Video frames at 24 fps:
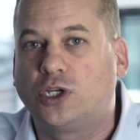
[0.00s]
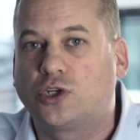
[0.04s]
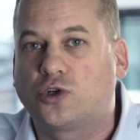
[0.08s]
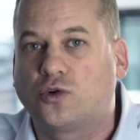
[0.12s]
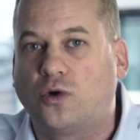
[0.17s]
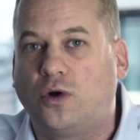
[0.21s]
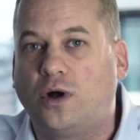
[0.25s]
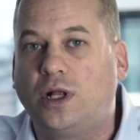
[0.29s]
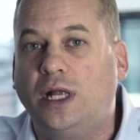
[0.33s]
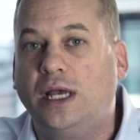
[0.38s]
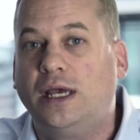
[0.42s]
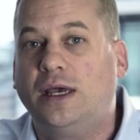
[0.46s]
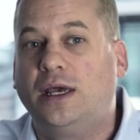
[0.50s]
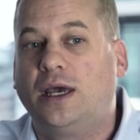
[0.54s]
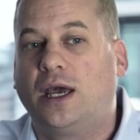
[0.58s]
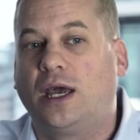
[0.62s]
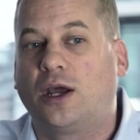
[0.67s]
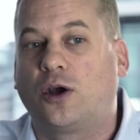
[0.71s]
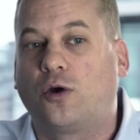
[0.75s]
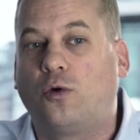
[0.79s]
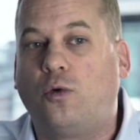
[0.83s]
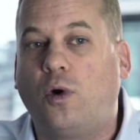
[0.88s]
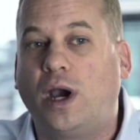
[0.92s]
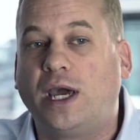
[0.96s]
control,
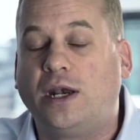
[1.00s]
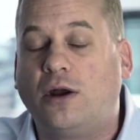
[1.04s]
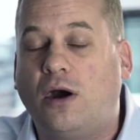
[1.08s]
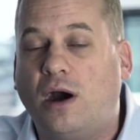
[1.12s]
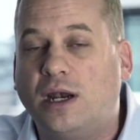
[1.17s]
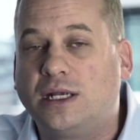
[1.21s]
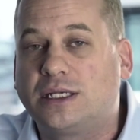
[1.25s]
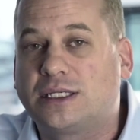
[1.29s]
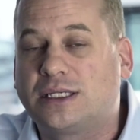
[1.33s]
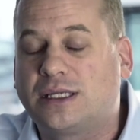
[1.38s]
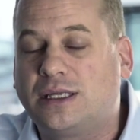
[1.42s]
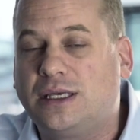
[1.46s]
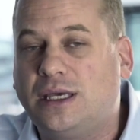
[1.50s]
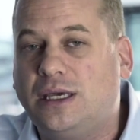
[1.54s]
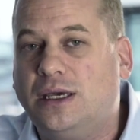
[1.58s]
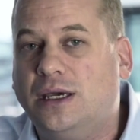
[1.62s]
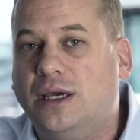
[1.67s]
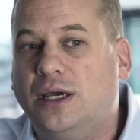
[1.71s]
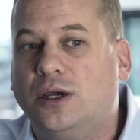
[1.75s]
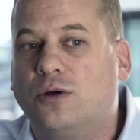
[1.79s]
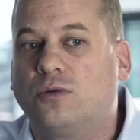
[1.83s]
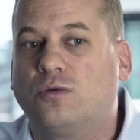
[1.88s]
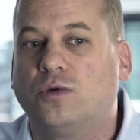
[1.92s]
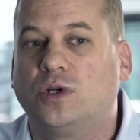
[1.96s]
and quite honestly,
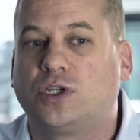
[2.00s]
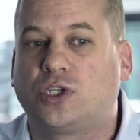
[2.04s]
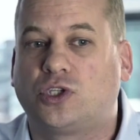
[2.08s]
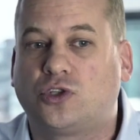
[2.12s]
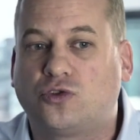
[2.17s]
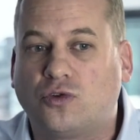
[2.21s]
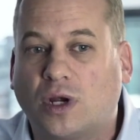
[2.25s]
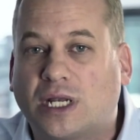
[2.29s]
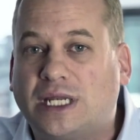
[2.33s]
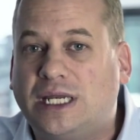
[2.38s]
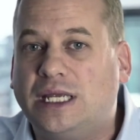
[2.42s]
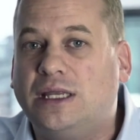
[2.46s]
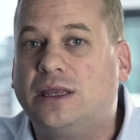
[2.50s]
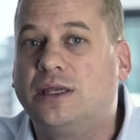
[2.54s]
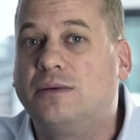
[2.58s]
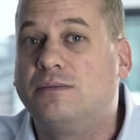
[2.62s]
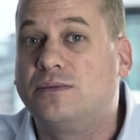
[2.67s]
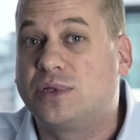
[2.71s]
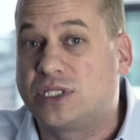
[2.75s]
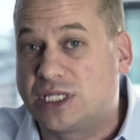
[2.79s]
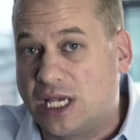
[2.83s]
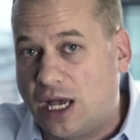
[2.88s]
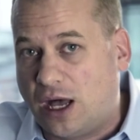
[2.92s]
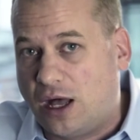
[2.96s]
restricting
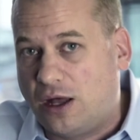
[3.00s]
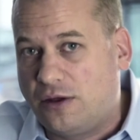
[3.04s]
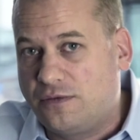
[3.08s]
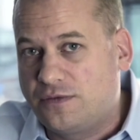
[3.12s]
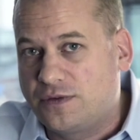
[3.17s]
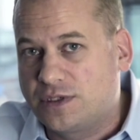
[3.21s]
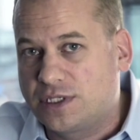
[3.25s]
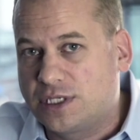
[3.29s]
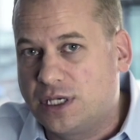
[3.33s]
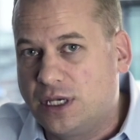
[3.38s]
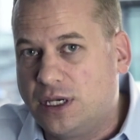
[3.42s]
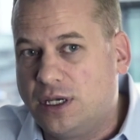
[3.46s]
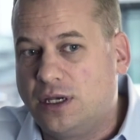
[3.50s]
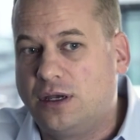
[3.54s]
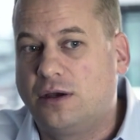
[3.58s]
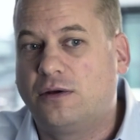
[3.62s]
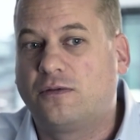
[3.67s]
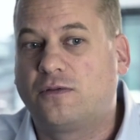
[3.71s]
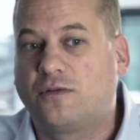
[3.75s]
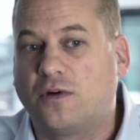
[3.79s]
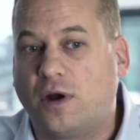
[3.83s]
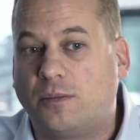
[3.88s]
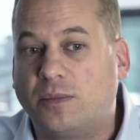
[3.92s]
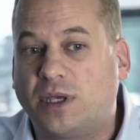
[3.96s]
themselves
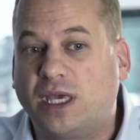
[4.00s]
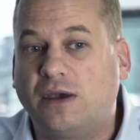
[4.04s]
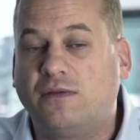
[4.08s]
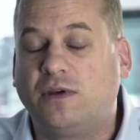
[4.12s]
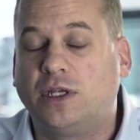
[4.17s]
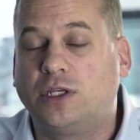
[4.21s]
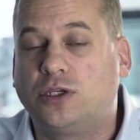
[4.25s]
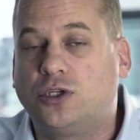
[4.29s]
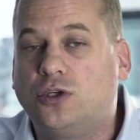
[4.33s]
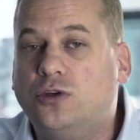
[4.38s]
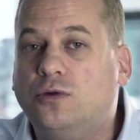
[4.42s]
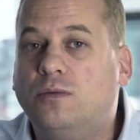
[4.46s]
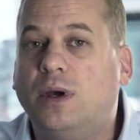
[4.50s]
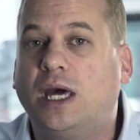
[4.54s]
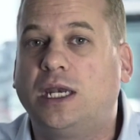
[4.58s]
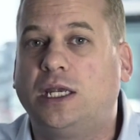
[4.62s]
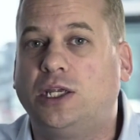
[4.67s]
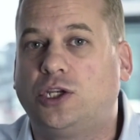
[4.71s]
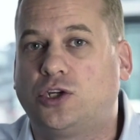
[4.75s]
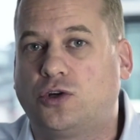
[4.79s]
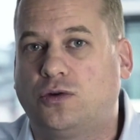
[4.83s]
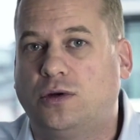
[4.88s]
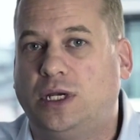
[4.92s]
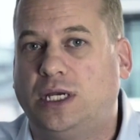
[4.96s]
from giving too
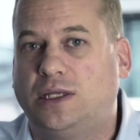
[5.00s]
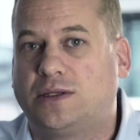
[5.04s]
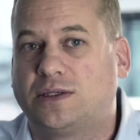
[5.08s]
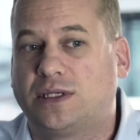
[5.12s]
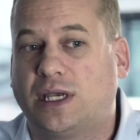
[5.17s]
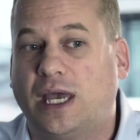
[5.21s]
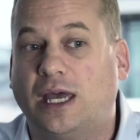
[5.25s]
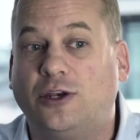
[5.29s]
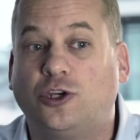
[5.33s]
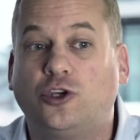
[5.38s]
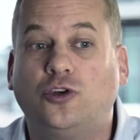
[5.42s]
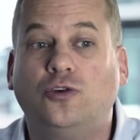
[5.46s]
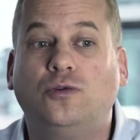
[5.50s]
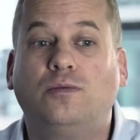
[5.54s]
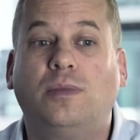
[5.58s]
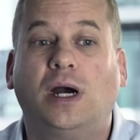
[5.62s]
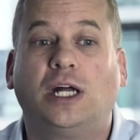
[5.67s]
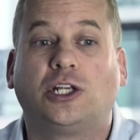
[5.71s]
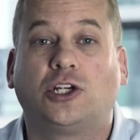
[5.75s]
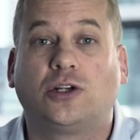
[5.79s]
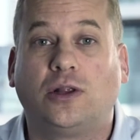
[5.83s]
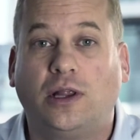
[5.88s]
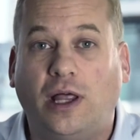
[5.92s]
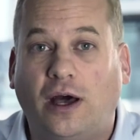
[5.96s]
many treats and too
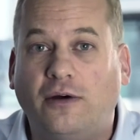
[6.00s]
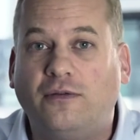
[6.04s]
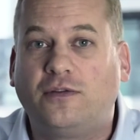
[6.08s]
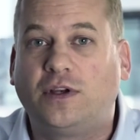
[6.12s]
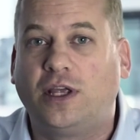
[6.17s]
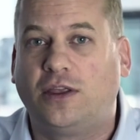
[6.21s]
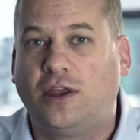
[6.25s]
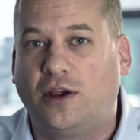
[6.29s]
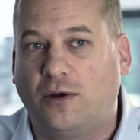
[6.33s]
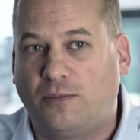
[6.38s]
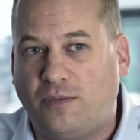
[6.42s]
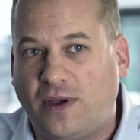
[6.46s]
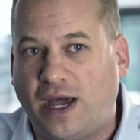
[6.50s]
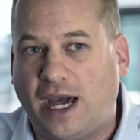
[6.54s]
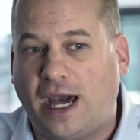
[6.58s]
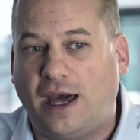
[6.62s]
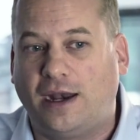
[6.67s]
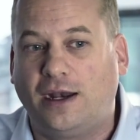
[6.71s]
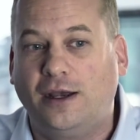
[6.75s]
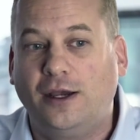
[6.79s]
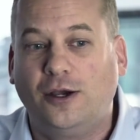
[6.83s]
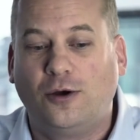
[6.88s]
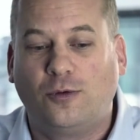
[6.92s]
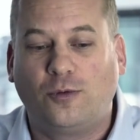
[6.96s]
much love to their
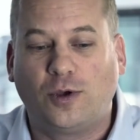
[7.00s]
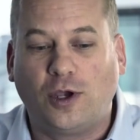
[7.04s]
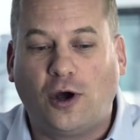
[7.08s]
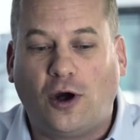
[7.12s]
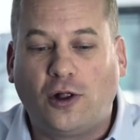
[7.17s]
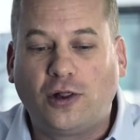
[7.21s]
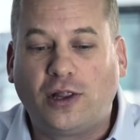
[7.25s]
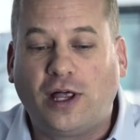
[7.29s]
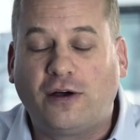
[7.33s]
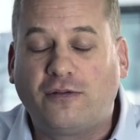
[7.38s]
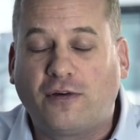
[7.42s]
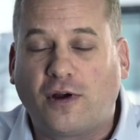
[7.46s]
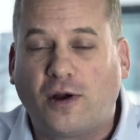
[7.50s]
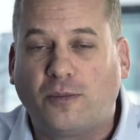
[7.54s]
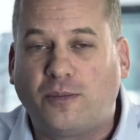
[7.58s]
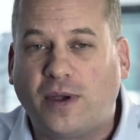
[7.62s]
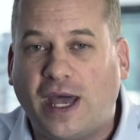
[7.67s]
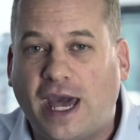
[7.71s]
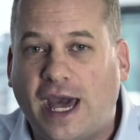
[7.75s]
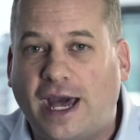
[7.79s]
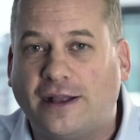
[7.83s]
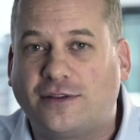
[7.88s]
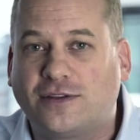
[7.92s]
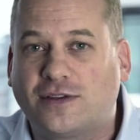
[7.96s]
pet. We all love our
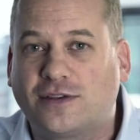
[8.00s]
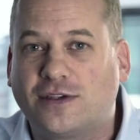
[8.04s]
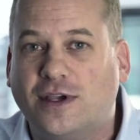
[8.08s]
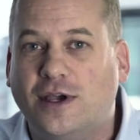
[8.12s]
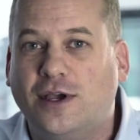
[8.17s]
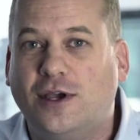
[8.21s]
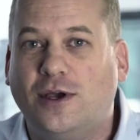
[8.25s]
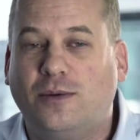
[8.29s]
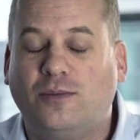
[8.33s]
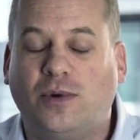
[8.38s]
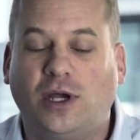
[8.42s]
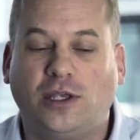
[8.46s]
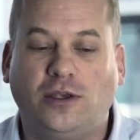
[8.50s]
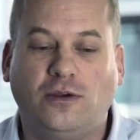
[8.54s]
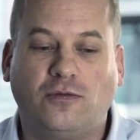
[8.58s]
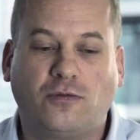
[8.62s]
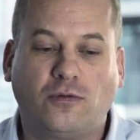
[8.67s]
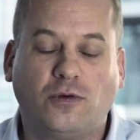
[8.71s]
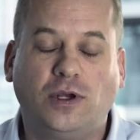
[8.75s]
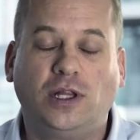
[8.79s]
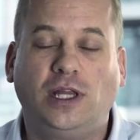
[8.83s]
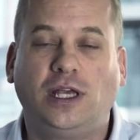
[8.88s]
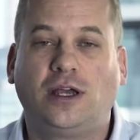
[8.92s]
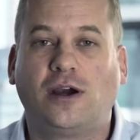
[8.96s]
pets, but
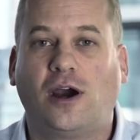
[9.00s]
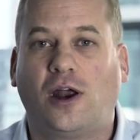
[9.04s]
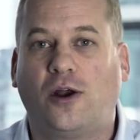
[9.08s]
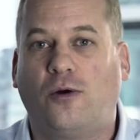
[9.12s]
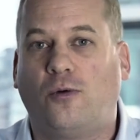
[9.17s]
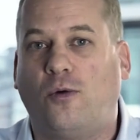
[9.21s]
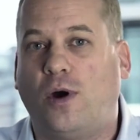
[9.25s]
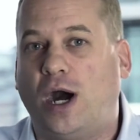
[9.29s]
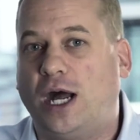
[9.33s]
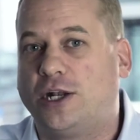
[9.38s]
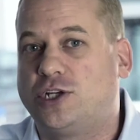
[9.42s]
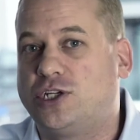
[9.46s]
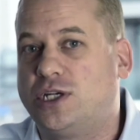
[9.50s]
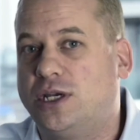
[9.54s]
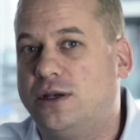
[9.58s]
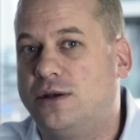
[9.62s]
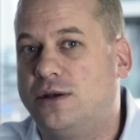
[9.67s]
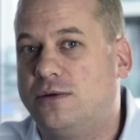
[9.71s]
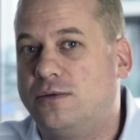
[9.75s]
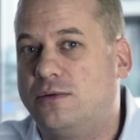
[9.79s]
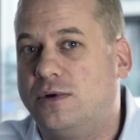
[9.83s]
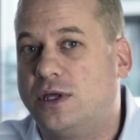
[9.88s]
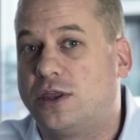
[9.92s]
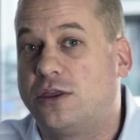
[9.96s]
you've really got to watch
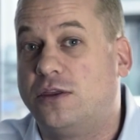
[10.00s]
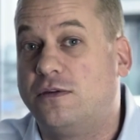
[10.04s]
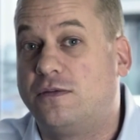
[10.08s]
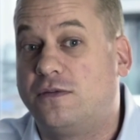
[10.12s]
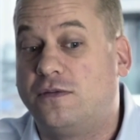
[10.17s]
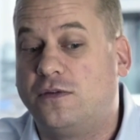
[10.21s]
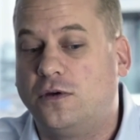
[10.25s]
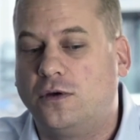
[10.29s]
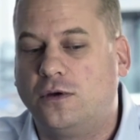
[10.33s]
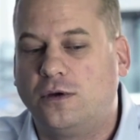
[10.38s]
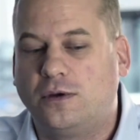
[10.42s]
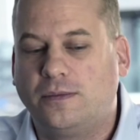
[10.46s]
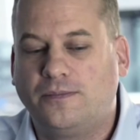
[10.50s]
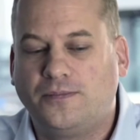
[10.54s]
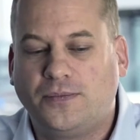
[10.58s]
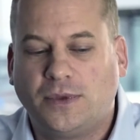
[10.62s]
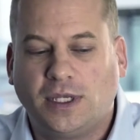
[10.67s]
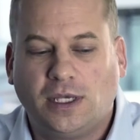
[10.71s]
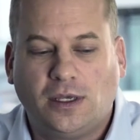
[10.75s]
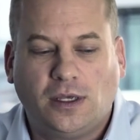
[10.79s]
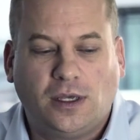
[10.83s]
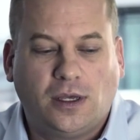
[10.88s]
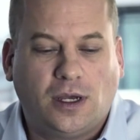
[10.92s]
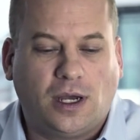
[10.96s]
it with the food.
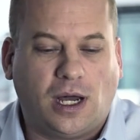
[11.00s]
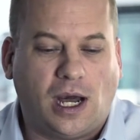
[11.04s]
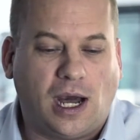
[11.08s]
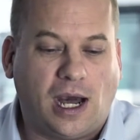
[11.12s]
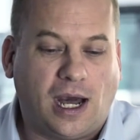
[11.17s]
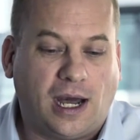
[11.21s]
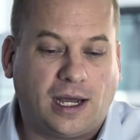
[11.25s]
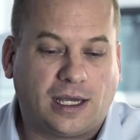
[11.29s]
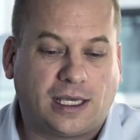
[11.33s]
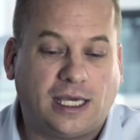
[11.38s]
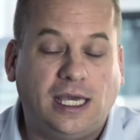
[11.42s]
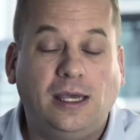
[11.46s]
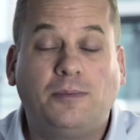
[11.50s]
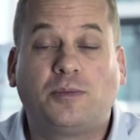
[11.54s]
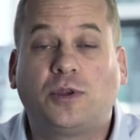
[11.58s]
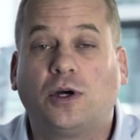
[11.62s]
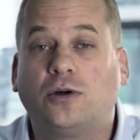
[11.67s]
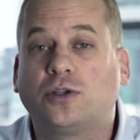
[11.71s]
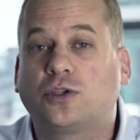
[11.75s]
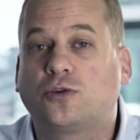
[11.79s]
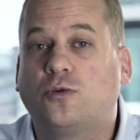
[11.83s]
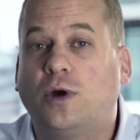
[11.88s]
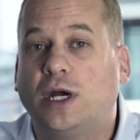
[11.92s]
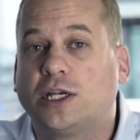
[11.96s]
Keep
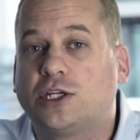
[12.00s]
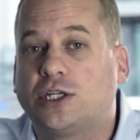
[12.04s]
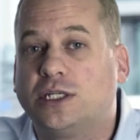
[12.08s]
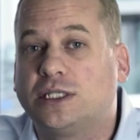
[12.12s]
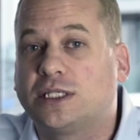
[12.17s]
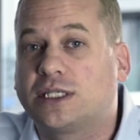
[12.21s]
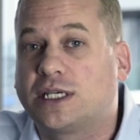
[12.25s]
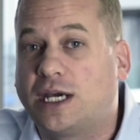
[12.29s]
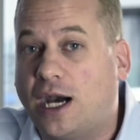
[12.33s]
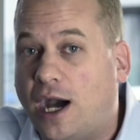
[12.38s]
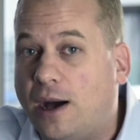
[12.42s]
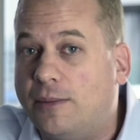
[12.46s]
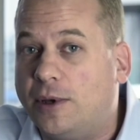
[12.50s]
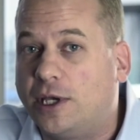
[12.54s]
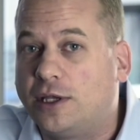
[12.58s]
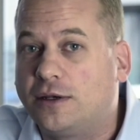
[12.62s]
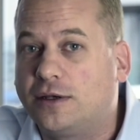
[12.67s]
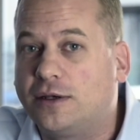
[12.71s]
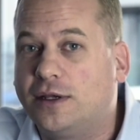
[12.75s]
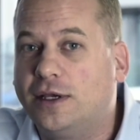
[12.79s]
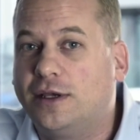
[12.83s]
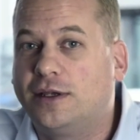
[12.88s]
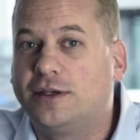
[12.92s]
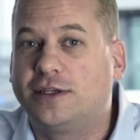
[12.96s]
those questions
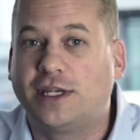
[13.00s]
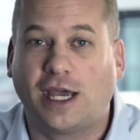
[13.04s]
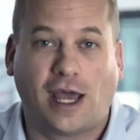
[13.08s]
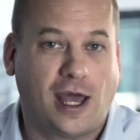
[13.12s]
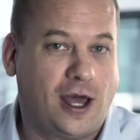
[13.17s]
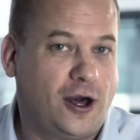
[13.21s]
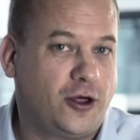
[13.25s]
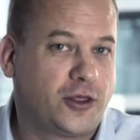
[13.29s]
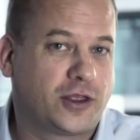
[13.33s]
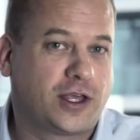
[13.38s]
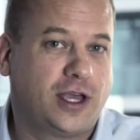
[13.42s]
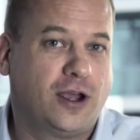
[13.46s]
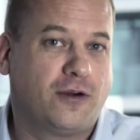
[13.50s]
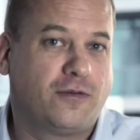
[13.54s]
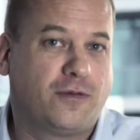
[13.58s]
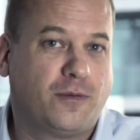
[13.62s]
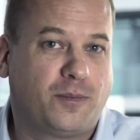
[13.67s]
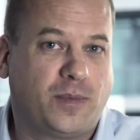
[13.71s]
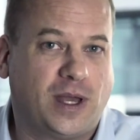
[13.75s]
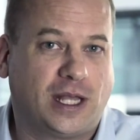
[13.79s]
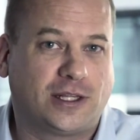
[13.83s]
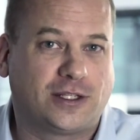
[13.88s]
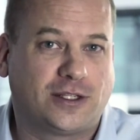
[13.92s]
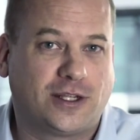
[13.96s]
coming to
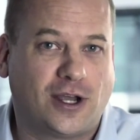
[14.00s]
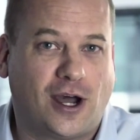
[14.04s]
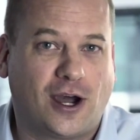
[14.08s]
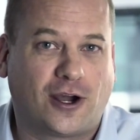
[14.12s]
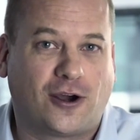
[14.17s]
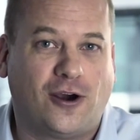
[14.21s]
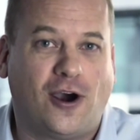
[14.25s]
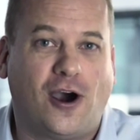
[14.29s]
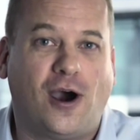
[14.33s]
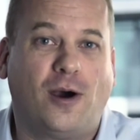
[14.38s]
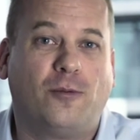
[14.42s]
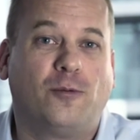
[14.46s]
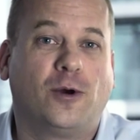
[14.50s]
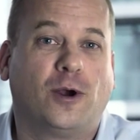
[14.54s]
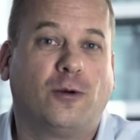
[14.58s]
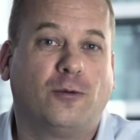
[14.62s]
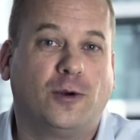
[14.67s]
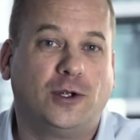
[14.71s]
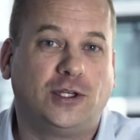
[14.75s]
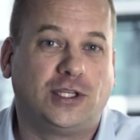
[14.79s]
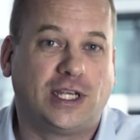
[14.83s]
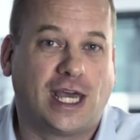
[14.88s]
healthcareforpets.com, where we're